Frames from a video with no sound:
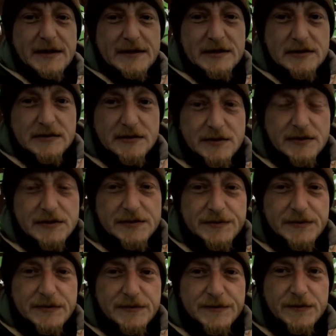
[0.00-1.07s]
land. Like, it's
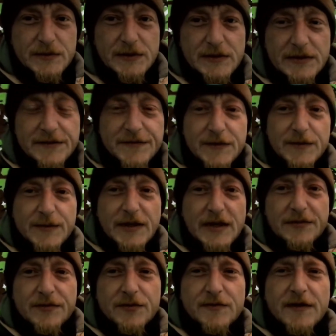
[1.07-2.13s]
beautiful. Like, there's
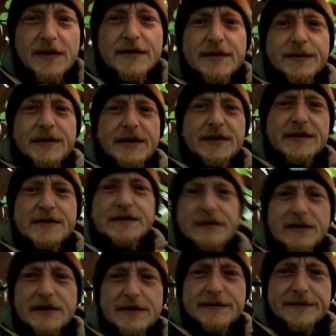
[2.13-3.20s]
footpaths all around the place,
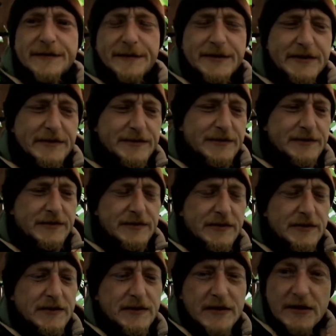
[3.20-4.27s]
like, for
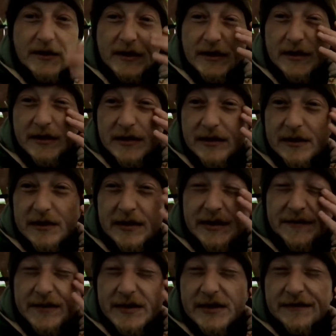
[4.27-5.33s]
people. He
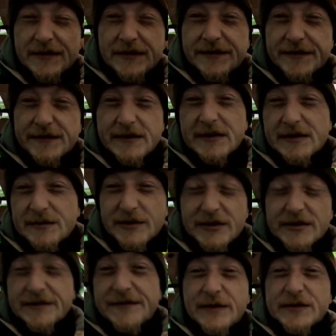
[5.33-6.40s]
even give one of
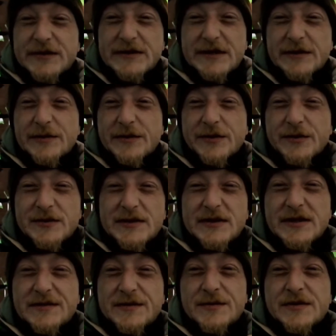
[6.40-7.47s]
the fields he don't use, he
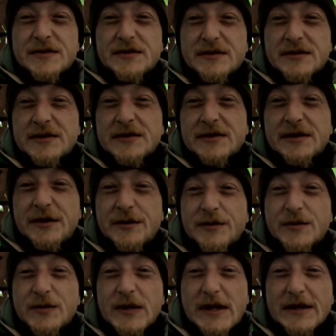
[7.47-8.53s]
give them to the
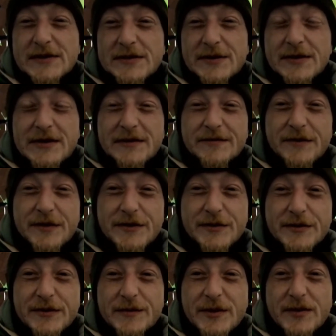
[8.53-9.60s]
local lads so they can ride
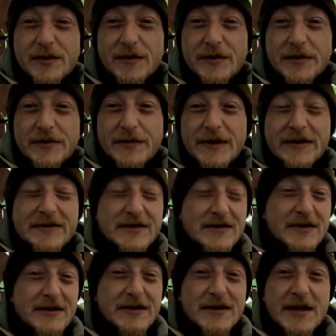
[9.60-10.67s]
on their motorbikes,
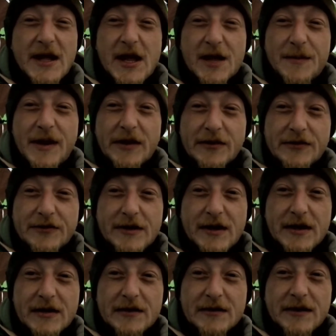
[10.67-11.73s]
basically. The KMX track
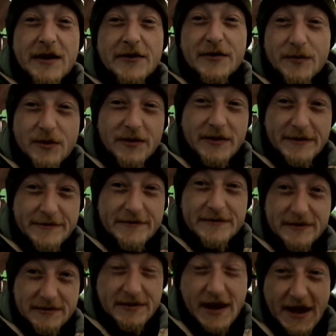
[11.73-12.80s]
is actually what
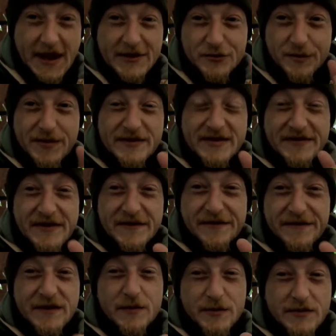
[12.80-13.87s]
that actual specific
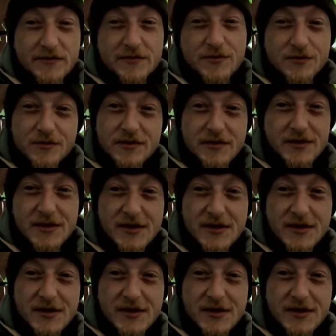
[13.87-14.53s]
field is called.